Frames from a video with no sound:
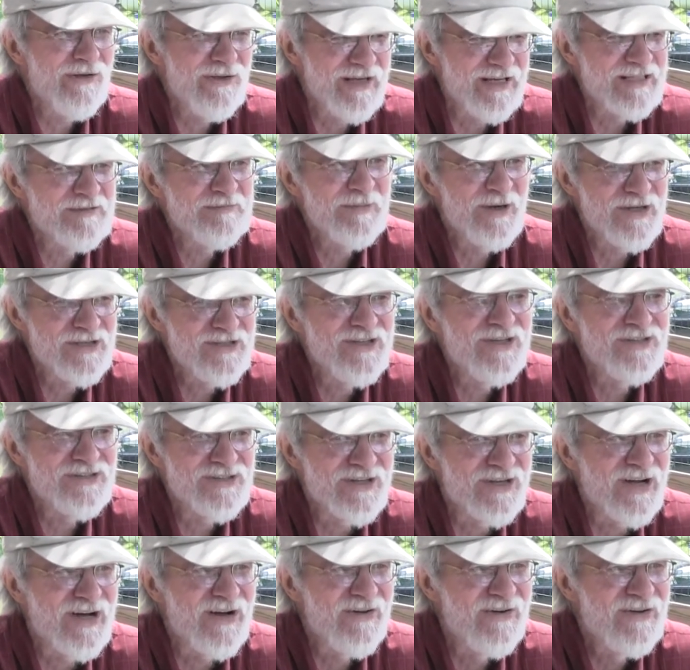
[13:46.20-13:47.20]
in the Express years
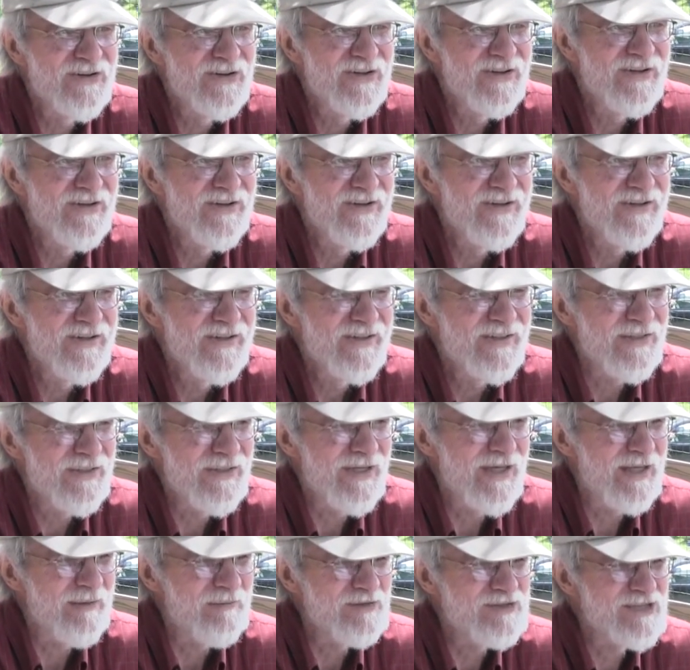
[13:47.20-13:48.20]
ago
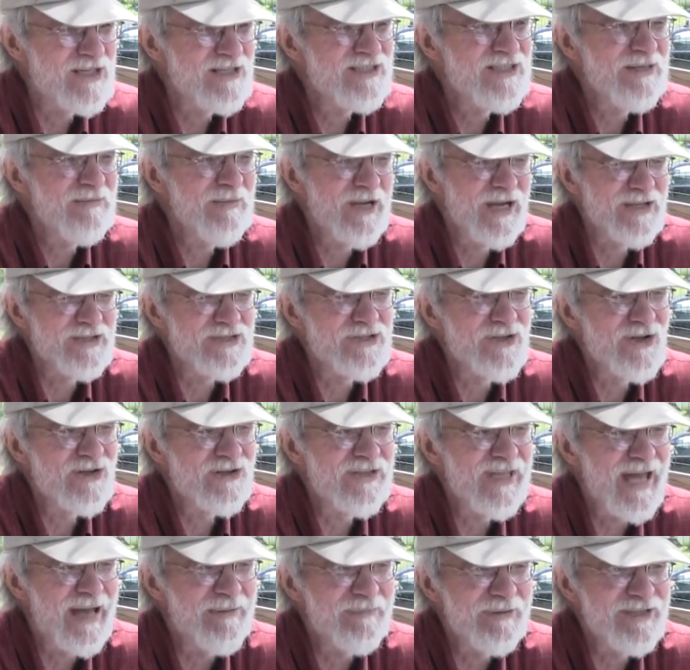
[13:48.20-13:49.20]
that 60 Minutes
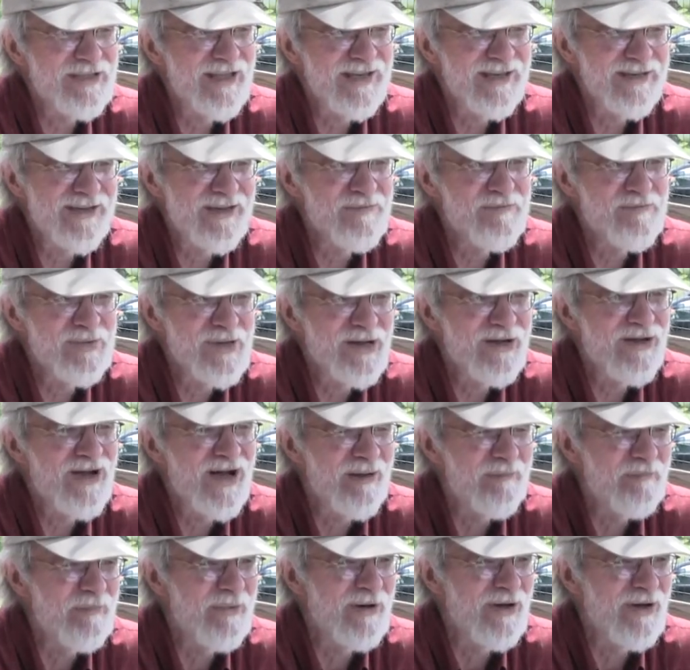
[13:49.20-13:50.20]
looked at, but then didn't pick up.